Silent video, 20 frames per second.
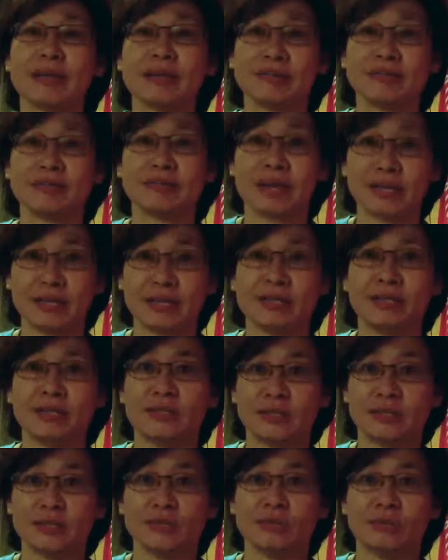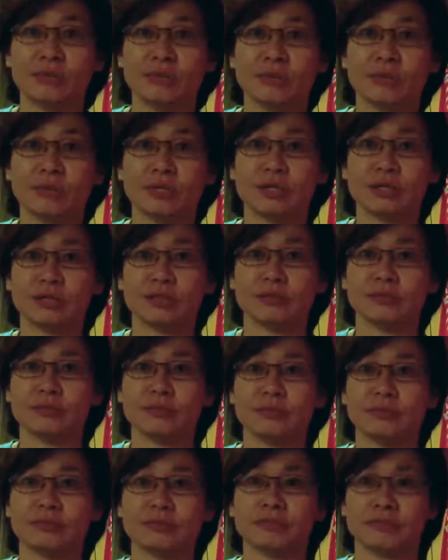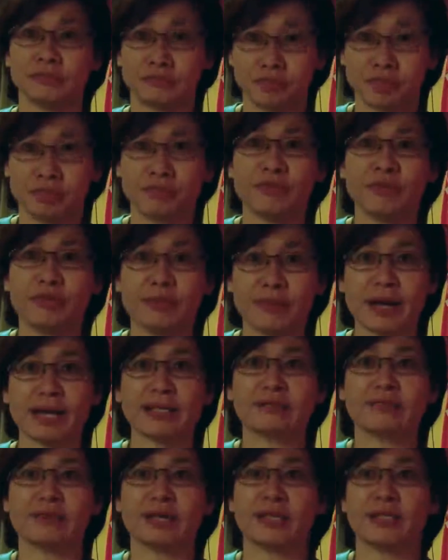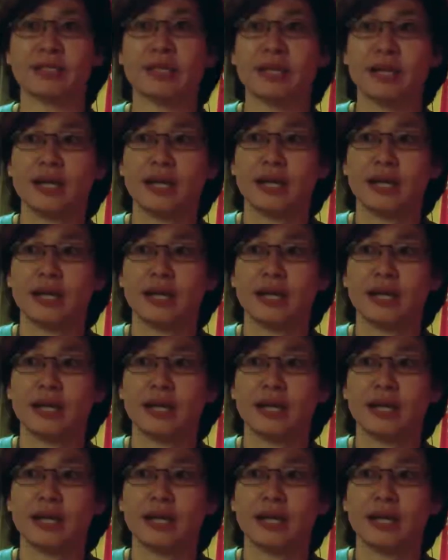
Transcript: kind of recognition to the Freedom Arts Fest,